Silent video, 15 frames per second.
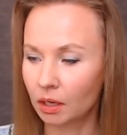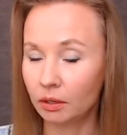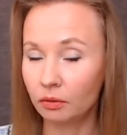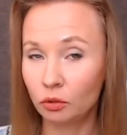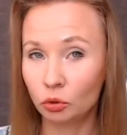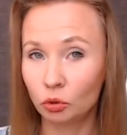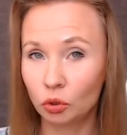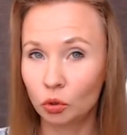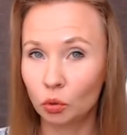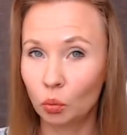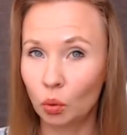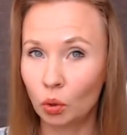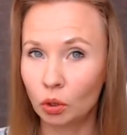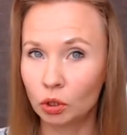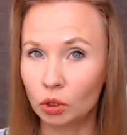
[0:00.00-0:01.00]
if you
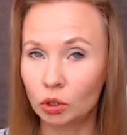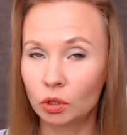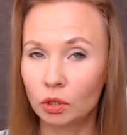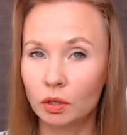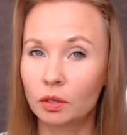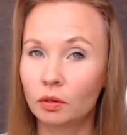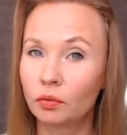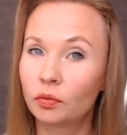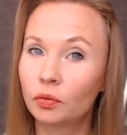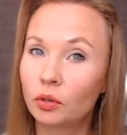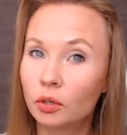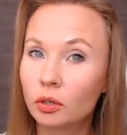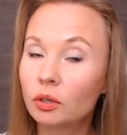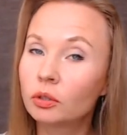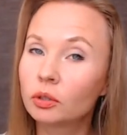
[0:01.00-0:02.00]
don't want the
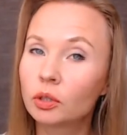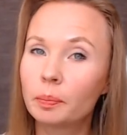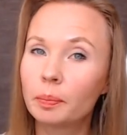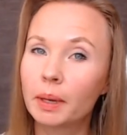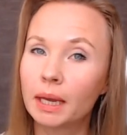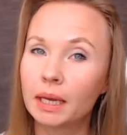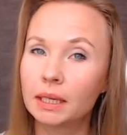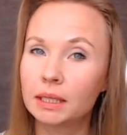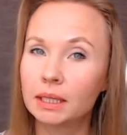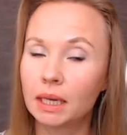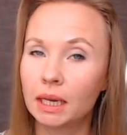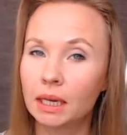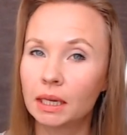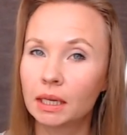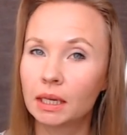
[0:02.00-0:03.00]
fur on your
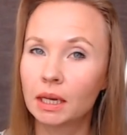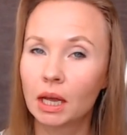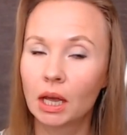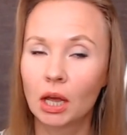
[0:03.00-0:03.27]
painting